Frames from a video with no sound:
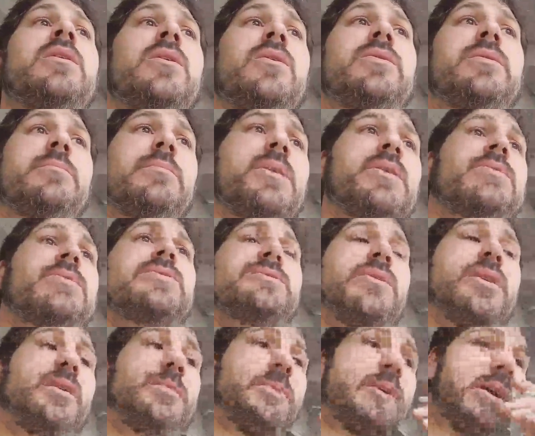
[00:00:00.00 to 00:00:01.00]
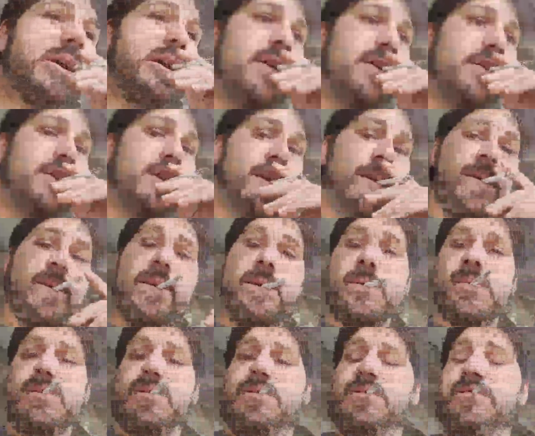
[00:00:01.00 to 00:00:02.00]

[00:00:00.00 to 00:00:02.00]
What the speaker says: on the monster truck page, there's a